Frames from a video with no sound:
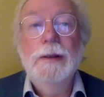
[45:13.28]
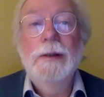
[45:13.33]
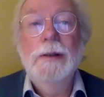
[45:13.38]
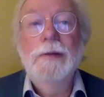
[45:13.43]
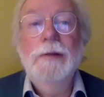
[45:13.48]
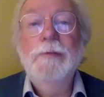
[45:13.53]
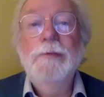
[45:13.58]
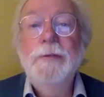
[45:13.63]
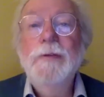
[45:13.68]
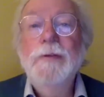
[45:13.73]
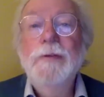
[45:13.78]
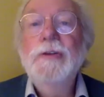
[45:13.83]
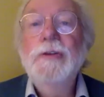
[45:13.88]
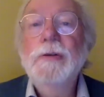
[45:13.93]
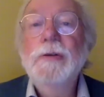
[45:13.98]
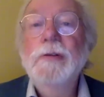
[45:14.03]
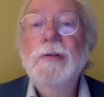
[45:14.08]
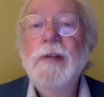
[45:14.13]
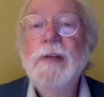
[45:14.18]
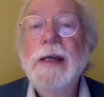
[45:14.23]
The
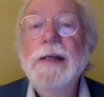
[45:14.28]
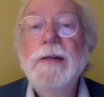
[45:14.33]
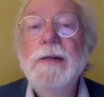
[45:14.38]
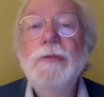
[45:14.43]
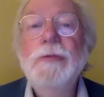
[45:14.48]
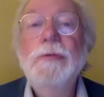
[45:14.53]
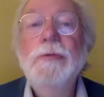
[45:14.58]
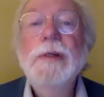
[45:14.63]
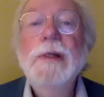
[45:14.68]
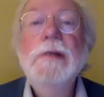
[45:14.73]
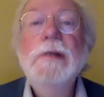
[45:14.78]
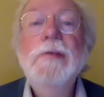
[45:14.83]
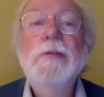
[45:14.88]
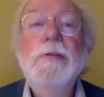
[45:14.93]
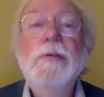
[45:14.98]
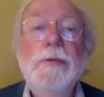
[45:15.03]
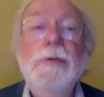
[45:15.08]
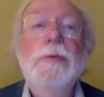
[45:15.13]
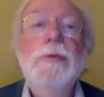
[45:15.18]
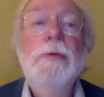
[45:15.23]
future of aid is really
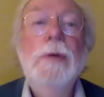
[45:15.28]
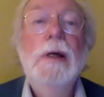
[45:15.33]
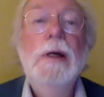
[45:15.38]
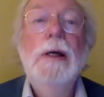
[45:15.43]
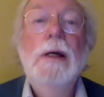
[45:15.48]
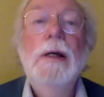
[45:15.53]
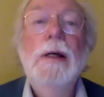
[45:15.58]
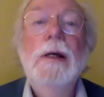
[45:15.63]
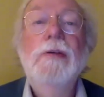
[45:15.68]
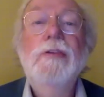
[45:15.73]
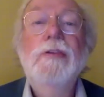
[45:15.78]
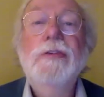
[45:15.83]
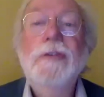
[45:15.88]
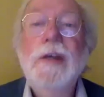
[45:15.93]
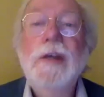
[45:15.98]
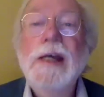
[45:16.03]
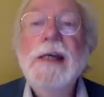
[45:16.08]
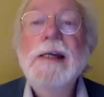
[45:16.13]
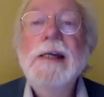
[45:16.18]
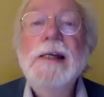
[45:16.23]
through
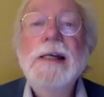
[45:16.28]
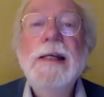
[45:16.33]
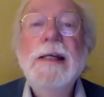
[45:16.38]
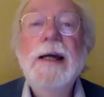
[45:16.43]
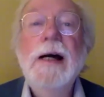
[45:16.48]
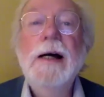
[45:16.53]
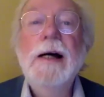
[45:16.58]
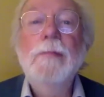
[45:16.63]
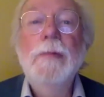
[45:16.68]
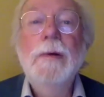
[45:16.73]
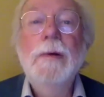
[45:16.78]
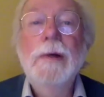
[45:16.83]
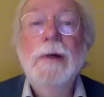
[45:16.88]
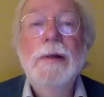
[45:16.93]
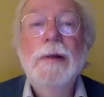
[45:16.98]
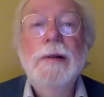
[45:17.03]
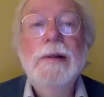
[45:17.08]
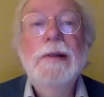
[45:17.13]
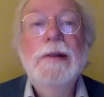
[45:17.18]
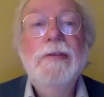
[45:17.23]
scaling up
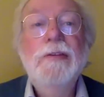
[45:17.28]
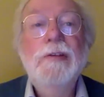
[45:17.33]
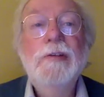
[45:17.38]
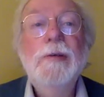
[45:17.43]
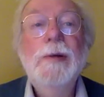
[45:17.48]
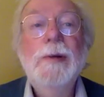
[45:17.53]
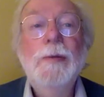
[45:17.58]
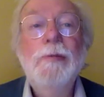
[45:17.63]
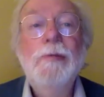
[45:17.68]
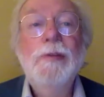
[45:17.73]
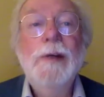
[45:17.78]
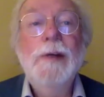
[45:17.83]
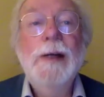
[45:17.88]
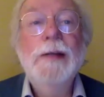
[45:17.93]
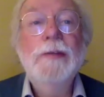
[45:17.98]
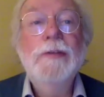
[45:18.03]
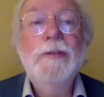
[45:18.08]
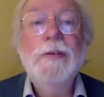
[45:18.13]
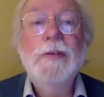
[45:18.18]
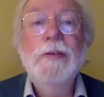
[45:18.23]
these development
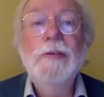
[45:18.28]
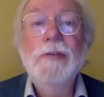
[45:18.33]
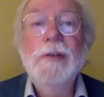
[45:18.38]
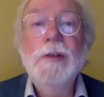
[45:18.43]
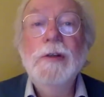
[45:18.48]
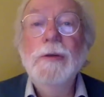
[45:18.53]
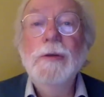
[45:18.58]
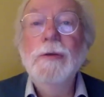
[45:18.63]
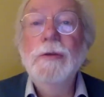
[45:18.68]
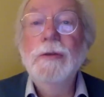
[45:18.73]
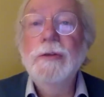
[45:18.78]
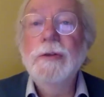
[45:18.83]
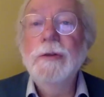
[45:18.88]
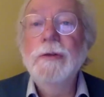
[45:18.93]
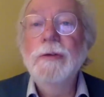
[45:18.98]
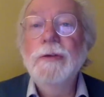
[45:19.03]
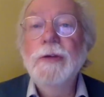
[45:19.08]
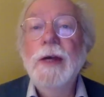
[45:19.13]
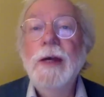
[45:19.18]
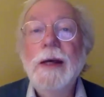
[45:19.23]
finance
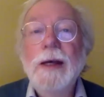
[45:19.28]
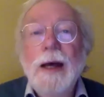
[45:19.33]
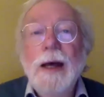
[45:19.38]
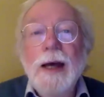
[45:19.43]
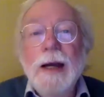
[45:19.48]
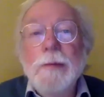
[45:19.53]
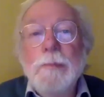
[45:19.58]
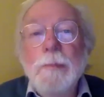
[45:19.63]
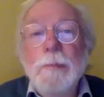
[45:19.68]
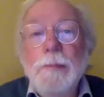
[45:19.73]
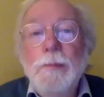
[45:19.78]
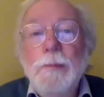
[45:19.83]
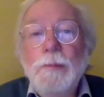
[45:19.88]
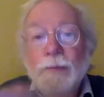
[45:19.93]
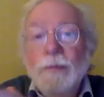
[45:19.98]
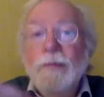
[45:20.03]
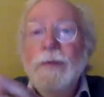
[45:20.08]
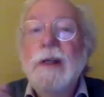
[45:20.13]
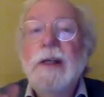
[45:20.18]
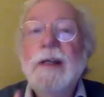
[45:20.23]
institutions and
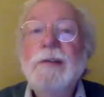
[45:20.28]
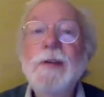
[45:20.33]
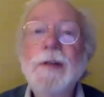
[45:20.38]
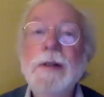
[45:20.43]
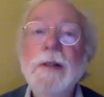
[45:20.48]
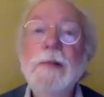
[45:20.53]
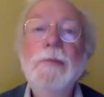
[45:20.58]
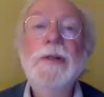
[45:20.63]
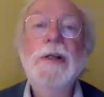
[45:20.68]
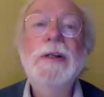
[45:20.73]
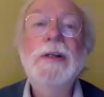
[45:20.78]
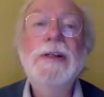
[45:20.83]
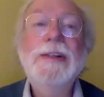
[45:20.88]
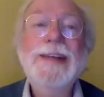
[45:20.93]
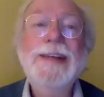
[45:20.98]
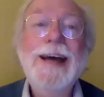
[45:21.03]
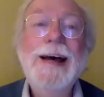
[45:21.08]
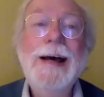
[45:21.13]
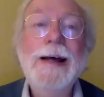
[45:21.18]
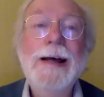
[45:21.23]
giving them the
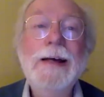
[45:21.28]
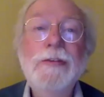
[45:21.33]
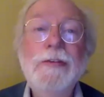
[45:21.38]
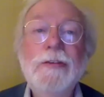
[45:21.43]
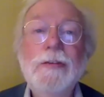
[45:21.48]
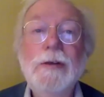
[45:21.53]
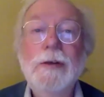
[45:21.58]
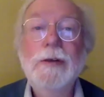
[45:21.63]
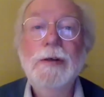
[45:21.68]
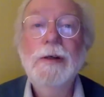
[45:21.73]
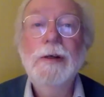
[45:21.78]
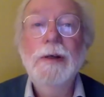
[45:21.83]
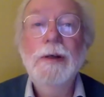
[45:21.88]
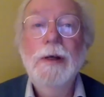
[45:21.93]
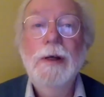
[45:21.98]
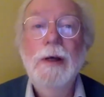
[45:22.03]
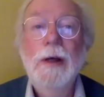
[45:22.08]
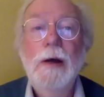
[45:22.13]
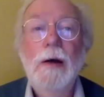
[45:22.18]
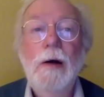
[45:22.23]
task
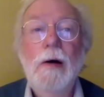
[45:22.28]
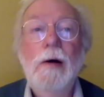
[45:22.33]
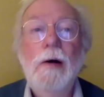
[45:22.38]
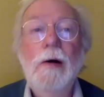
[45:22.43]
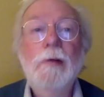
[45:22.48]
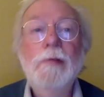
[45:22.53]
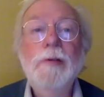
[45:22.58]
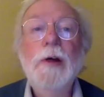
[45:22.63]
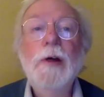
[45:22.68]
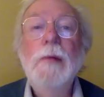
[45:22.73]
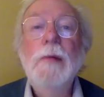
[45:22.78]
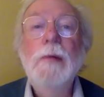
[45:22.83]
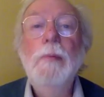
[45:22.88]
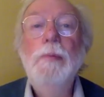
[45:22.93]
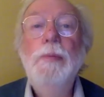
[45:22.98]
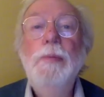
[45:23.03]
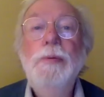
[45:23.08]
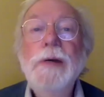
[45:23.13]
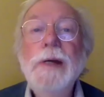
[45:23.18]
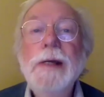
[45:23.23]
of
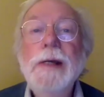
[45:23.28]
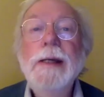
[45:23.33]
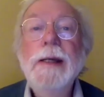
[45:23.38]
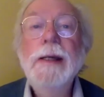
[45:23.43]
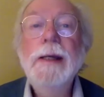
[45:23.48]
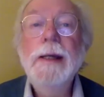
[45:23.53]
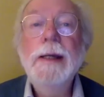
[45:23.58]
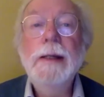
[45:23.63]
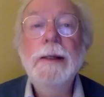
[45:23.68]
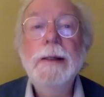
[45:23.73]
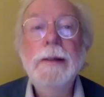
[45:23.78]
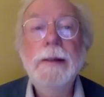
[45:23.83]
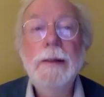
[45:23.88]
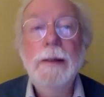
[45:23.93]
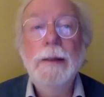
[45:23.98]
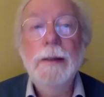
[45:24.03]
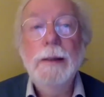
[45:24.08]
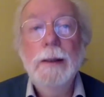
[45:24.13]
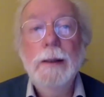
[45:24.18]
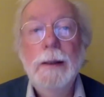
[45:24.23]
bringing in
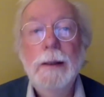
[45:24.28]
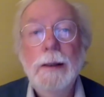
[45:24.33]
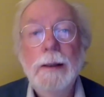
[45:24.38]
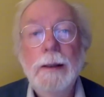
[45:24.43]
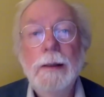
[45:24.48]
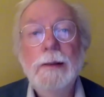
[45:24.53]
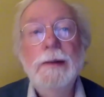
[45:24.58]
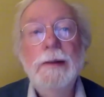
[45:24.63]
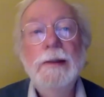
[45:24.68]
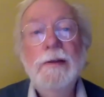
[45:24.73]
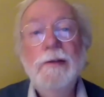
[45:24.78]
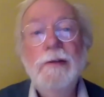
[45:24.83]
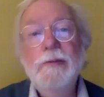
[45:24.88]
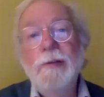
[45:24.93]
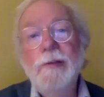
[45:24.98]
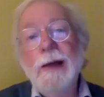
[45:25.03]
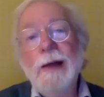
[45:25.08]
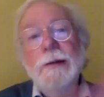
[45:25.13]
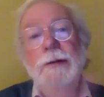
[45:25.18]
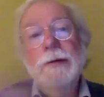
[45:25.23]
these
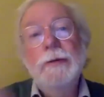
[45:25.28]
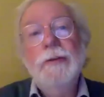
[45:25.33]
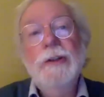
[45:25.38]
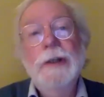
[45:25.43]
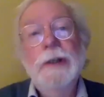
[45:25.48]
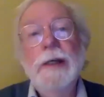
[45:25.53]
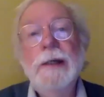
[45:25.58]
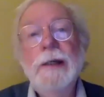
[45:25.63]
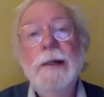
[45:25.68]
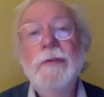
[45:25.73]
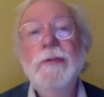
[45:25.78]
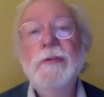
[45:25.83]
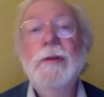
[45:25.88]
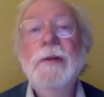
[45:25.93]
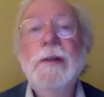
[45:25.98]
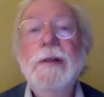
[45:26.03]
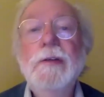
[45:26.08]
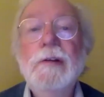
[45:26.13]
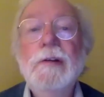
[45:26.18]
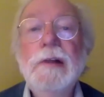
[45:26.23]
value chains
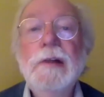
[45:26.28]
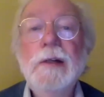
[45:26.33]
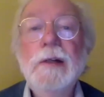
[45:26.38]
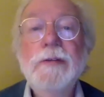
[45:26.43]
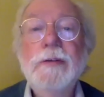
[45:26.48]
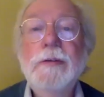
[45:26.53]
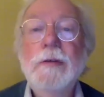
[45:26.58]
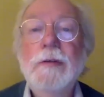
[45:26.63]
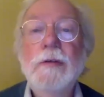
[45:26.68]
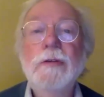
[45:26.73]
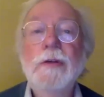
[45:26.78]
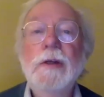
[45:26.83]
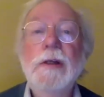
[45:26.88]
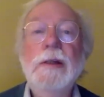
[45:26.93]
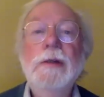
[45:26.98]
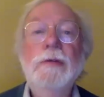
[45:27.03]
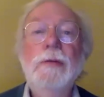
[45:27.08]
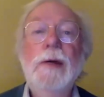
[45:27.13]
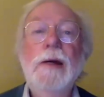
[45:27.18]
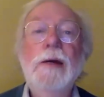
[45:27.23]
and these clusters
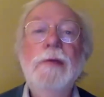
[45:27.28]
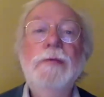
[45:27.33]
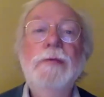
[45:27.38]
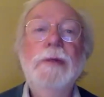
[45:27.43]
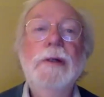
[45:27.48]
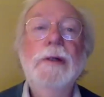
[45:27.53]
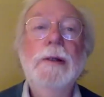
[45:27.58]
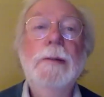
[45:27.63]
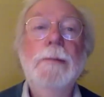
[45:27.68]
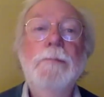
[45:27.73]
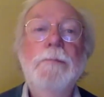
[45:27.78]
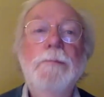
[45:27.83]
into Africa.